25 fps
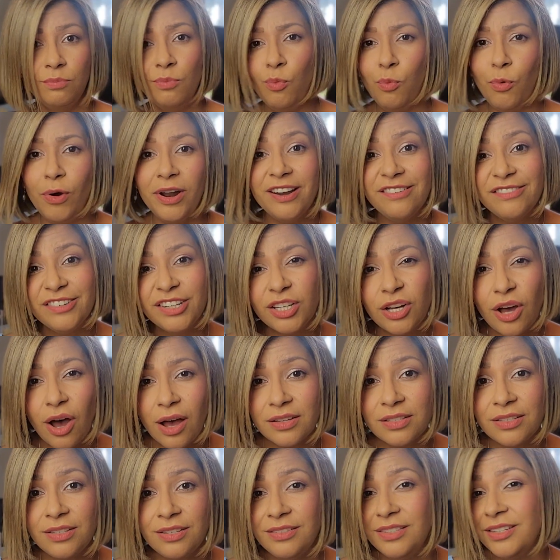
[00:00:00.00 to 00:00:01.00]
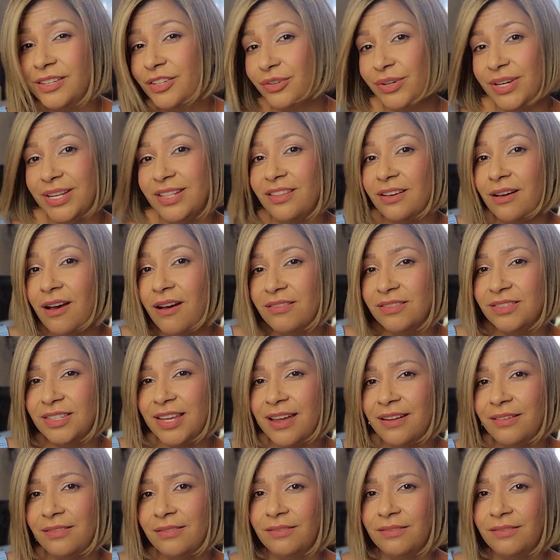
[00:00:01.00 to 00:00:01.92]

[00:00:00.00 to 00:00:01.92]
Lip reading: whatever it costs you to create the content,